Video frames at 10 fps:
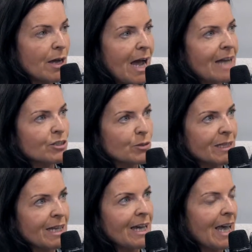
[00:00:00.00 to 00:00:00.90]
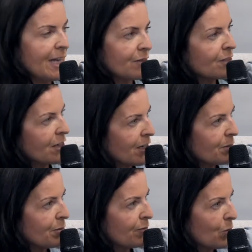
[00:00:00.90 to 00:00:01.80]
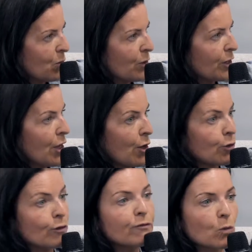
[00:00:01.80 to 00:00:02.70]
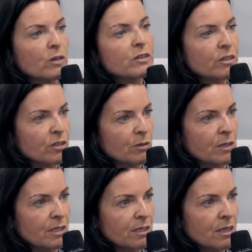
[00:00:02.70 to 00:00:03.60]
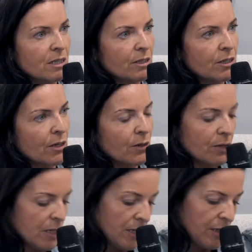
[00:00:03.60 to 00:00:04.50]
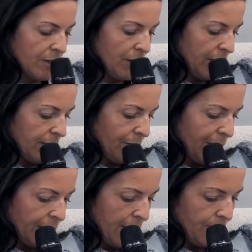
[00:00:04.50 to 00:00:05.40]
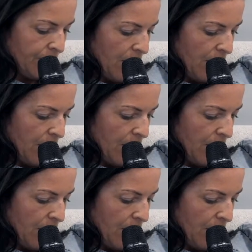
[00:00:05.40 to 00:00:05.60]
and doing that ahead of time before you're forced to do it. So looking at something like that.